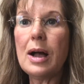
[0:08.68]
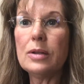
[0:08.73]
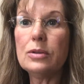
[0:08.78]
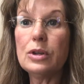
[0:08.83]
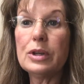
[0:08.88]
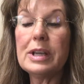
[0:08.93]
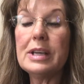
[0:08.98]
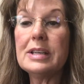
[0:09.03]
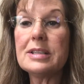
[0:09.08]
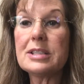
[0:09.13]

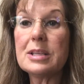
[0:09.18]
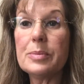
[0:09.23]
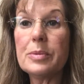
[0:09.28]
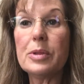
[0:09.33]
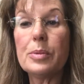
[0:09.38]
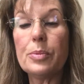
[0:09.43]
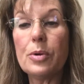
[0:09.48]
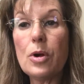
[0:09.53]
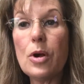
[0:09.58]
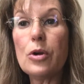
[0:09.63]
looking at some of
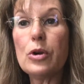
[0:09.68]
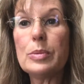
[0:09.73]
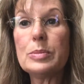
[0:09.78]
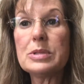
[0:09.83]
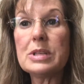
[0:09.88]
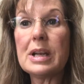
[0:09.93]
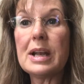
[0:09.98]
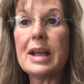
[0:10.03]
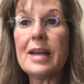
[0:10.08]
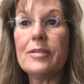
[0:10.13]
the
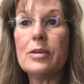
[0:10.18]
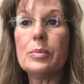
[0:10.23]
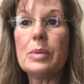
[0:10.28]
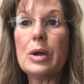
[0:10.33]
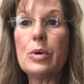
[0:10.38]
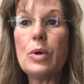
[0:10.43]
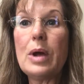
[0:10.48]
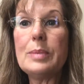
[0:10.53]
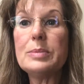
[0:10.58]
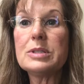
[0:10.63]
programs that I have on
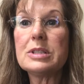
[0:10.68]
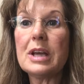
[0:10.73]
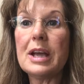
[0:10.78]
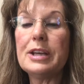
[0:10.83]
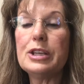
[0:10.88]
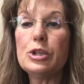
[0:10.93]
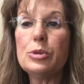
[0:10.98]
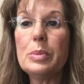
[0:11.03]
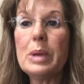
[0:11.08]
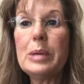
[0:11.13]
my
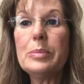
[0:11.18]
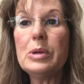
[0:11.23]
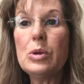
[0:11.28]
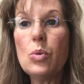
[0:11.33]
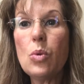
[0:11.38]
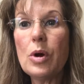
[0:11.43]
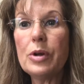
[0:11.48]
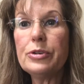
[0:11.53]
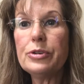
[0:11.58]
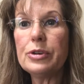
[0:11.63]
website, and you may be
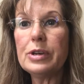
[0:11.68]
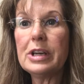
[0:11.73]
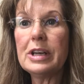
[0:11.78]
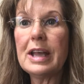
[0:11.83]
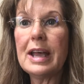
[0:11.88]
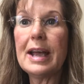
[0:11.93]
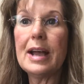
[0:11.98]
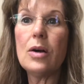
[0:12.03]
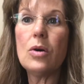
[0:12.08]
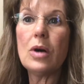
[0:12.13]
wondering
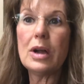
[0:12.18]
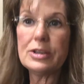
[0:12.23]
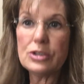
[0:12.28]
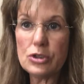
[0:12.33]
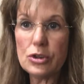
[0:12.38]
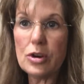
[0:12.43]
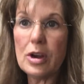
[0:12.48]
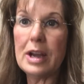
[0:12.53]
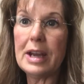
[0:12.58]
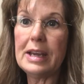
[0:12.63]
how I
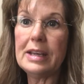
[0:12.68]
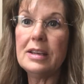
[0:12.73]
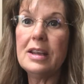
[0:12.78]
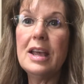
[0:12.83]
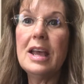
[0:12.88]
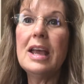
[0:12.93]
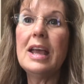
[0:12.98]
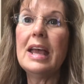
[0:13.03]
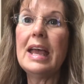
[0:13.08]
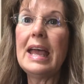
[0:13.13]
train.
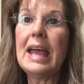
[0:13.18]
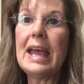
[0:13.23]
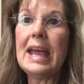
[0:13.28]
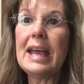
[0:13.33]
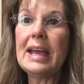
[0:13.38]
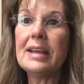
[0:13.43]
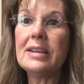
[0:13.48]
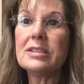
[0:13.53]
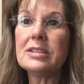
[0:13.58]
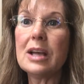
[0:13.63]

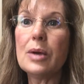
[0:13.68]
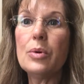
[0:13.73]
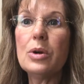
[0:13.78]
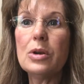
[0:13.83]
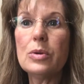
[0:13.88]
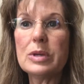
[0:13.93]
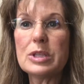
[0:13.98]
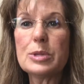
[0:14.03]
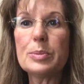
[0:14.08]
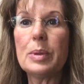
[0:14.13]
And I
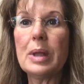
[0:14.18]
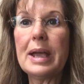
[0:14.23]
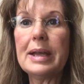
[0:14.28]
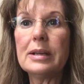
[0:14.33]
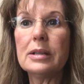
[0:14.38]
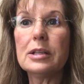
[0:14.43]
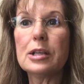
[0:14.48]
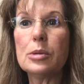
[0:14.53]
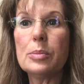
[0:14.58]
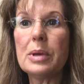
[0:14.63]
want to explain
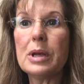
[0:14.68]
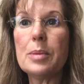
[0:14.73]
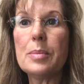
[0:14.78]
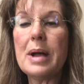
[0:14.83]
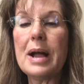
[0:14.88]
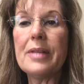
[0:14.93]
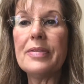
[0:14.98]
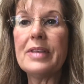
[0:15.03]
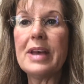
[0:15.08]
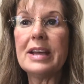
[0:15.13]
a little bit
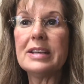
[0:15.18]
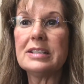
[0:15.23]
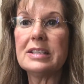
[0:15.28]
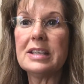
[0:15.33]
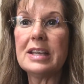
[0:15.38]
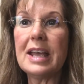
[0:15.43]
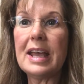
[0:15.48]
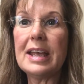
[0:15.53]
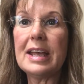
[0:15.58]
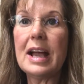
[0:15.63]
about that
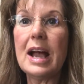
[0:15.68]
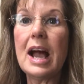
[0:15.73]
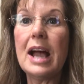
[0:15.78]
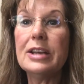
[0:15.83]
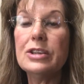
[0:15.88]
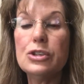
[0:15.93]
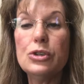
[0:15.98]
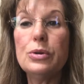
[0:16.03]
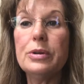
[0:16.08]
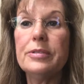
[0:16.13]
today.
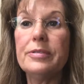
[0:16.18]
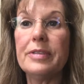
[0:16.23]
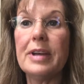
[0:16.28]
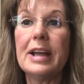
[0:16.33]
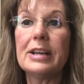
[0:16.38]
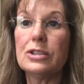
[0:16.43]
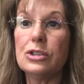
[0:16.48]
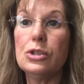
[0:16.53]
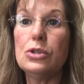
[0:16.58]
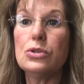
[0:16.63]
I do in
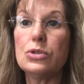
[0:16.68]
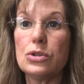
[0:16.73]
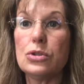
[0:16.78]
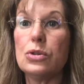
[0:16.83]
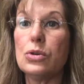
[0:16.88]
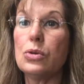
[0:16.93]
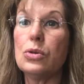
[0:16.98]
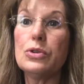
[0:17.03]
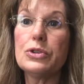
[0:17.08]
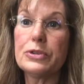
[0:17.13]
fact use
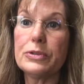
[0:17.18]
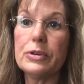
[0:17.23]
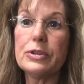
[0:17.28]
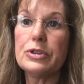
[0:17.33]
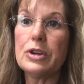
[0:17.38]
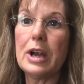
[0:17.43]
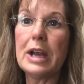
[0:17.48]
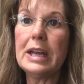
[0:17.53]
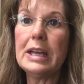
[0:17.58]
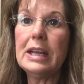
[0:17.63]
tools for
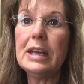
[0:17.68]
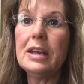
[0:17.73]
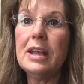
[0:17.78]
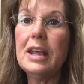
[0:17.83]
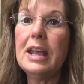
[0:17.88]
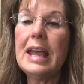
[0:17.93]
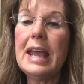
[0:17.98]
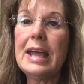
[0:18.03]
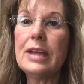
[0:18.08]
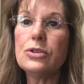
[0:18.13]
training,
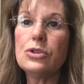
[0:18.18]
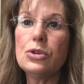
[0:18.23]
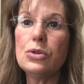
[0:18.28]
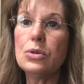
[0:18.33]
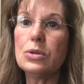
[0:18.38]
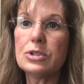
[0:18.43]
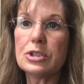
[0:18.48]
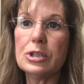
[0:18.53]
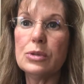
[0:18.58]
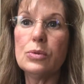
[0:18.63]
and
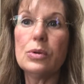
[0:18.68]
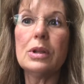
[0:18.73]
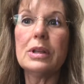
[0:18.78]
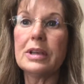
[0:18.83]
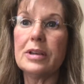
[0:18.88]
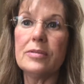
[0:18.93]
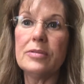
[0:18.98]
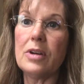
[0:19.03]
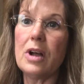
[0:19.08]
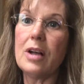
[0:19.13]
tools can
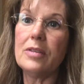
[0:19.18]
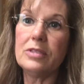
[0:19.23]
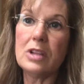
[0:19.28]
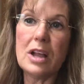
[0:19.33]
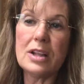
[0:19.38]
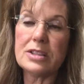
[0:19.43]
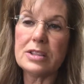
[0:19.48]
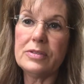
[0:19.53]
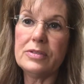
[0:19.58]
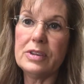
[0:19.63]
really involve
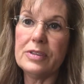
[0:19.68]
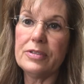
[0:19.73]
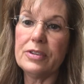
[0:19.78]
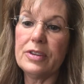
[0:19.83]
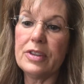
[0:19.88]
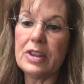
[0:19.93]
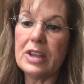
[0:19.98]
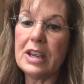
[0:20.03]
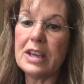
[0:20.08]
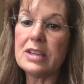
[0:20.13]
lots of
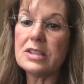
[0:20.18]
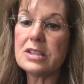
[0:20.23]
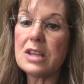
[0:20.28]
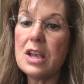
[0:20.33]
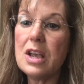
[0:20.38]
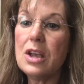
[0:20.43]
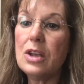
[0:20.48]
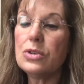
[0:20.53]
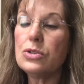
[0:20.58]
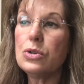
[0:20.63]
different things.
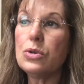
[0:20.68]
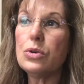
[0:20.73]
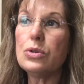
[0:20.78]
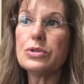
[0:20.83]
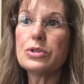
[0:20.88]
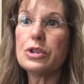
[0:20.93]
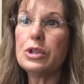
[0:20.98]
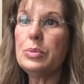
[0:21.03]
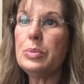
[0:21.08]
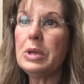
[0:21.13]

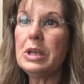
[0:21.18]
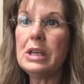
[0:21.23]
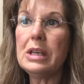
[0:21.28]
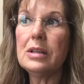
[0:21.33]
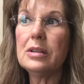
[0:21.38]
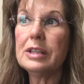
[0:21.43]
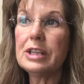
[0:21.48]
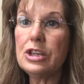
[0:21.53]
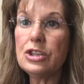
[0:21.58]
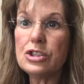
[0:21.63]
Tools could
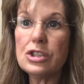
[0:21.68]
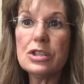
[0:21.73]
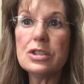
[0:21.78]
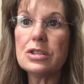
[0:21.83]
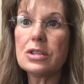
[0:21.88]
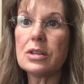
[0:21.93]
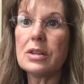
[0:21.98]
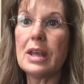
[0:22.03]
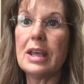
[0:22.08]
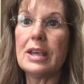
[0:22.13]
be
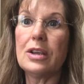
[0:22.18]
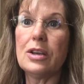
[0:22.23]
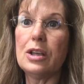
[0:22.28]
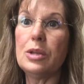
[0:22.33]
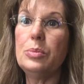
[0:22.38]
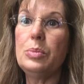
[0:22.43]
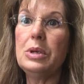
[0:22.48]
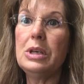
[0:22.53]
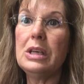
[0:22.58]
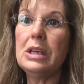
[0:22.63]
leashes, they
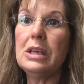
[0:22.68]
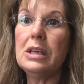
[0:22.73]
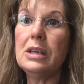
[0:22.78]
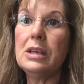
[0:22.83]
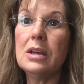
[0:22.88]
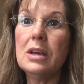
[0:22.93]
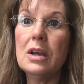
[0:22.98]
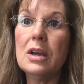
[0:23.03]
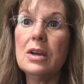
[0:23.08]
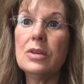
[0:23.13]
could
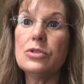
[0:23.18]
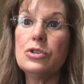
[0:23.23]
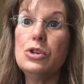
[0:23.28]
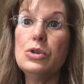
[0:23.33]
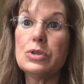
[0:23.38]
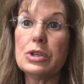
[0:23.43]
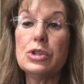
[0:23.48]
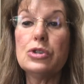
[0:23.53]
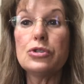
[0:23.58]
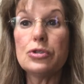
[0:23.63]
be
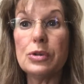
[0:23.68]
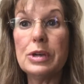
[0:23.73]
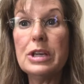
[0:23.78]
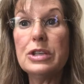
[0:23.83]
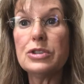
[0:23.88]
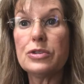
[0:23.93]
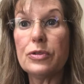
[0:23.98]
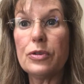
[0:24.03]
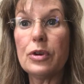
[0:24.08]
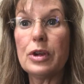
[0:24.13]
using
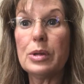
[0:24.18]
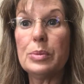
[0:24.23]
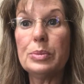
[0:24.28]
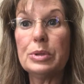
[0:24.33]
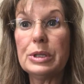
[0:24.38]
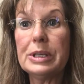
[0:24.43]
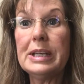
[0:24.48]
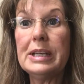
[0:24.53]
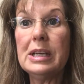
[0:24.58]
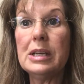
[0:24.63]
treats for
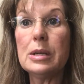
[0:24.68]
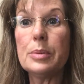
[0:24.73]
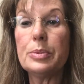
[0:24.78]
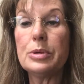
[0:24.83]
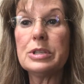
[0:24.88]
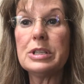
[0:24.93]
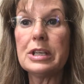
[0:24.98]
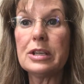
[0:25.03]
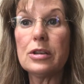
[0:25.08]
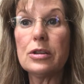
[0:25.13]
completing a
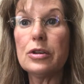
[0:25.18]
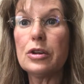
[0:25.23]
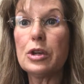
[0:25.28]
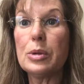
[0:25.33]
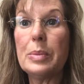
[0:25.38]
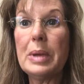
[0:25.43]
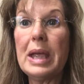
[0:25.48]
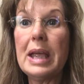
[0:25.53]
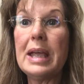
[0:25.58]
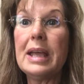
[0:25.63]
particular
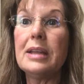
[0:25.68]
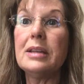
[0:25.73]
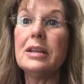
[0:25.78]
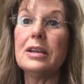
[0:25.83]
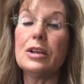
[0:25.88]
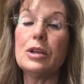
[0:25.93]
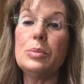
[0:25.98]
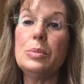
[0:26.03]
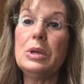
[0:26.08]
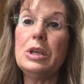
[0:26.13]
command,
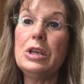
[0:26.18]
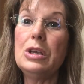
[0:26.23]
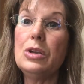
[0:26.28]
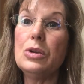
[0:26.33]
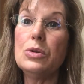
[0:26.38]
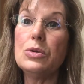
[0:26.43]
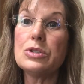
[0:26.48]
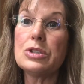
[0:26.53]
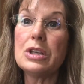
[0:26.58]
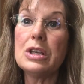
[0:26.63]
it could
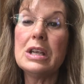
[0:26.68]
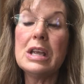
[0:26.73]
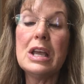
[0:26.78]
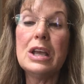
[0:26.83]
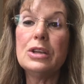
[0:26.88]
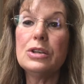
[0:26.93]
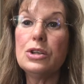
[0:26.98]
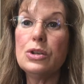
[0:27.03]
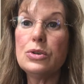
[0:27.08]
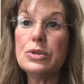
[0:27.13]
be
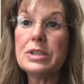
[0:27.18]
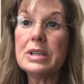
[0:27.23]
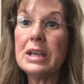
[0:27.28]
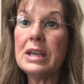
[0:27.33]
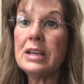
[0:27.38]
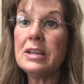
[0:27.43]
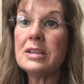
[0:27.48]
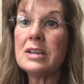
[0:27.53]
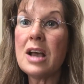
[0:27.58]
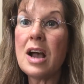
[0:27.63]

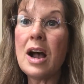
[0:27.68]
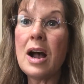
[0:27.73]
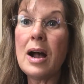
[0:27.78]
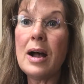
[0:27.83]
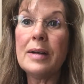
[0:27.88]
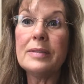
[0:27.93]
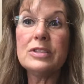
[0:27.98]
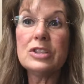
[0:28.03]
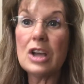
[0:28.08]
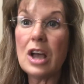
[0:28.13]
using
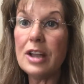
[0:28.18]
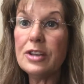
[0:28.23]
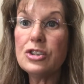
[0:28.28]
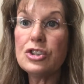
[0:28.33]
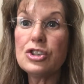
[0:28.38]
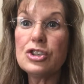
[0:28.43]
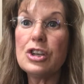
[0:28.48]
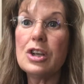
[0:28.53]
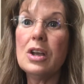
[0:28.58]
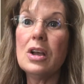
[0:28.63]

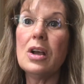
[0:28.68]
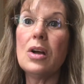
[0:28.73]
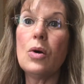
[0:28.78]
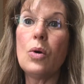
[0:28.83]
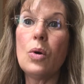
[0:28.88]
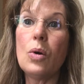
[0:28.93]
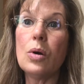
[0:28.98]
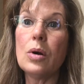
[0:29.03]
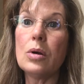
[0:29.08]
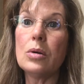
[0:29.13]
touch
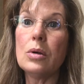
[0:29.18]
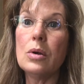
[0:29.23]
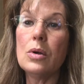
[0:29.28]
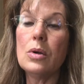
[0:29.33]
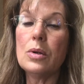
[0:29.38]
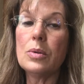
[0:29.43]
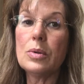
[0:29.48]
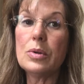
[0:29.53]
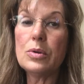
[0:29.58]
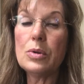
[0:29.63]
or
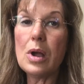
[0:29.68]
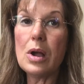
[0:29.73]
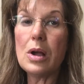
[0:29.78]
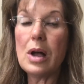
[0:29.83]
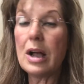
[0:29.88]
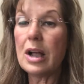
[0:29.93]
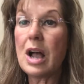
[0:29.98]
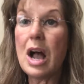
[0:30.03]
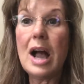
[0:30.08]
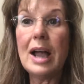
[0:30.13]

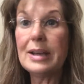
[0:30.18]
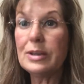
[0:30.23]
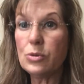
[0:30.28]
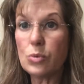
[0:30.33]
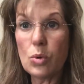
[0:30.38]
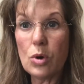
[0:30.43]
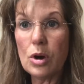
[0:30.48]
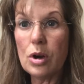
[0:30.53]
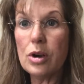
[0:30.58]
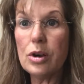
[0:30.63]
a
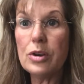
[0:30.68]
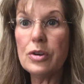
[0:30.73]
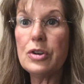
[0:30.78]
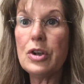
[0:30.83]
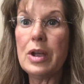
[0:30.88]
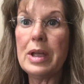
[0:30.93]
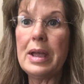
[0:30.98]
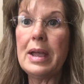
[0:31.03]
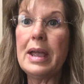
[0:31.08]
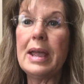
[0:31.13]
kind word
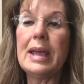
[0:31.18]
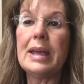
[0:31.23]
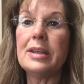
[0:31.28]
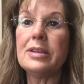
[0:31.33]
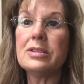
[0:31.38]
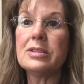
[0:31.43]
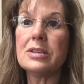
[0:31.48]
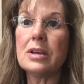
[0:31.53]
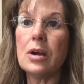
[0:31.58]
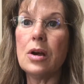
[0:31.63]

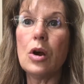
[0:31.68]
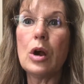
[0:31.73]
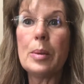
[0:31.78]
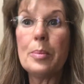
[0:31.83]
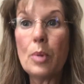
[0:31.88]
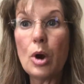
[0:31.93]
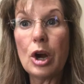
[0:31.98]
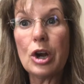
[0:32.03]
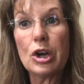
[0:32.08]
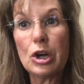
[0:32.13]
or a
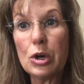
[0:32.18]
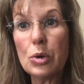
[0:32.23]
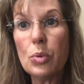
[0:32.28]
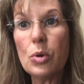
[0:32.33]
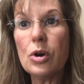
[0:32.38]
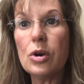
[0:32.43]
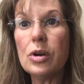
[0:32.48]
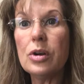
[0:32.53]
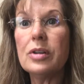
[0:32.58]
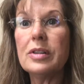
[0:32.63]
marker
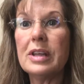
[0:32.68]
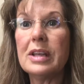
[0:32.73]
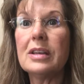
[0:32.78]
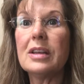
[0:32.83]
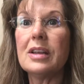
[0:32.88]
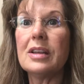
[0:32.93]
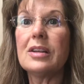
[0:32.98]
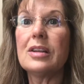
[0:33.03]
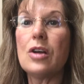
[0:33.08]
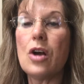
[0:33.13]
word
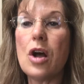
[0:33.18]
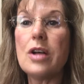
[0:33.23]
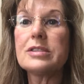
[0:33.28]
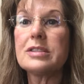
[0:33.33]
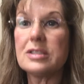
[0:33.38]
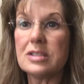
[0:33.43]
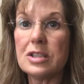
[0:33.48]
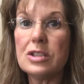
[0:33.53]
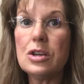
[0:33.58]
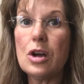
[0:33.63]
that
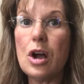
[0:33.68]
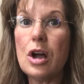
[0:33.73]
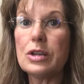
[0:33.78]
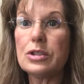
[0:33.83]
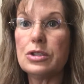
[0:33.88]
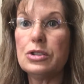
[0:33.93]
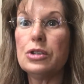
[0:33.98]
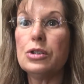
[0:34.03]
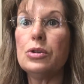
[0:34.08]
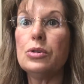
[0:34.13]
causes the dog
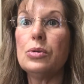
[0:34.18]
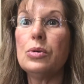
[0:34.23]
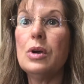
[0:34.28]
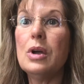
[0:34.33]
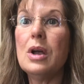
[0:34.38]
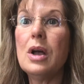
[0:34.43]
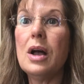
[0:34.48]
to